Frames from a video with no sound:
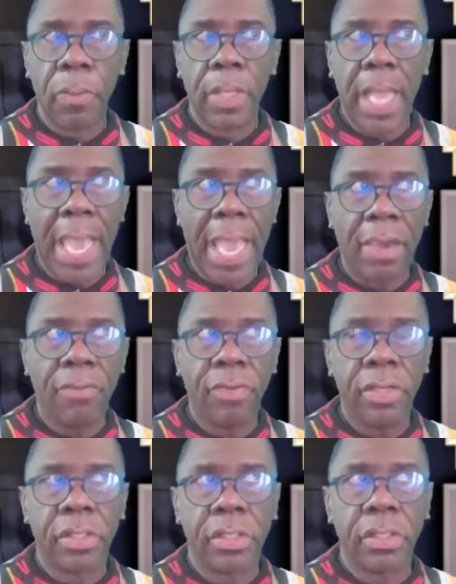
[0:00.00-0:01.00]
the
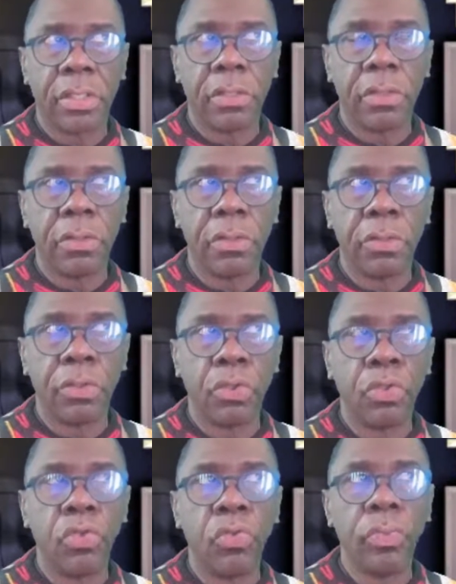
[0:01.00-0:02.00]
average
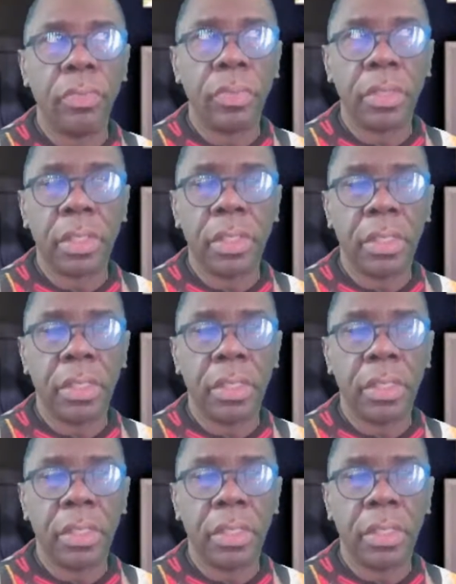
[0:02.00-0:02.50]
Zoom